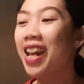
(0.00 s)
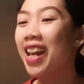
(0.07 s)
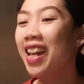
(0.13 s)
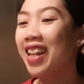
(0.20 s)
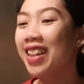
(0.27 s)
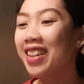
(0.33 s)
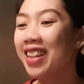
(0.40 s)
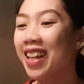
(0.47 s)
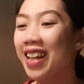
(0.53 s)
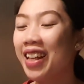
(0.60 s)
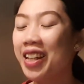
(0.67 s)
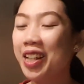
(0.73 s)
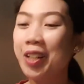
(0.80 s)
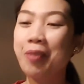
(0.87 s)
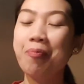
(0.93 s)
And
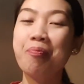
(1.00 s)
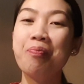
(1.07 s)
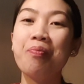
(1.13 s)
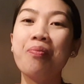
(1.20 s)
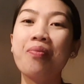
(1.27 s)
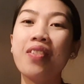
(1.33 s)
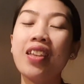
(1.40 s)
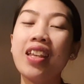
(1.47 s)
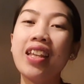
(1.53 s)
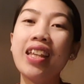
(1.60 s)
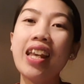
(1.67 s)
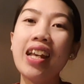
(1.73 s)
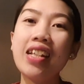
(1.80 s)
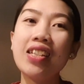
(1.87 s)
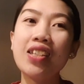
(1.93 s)
uh,
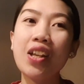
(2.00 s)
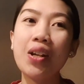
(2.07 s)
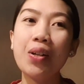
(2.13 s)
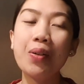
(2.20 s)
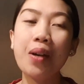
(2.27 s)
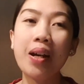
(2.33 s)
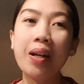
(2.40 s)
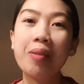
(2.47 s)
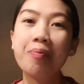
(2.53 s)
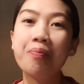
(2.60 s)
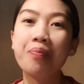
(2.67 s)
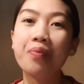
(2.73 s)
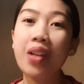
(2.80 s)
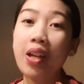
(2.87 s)
yeah, so um,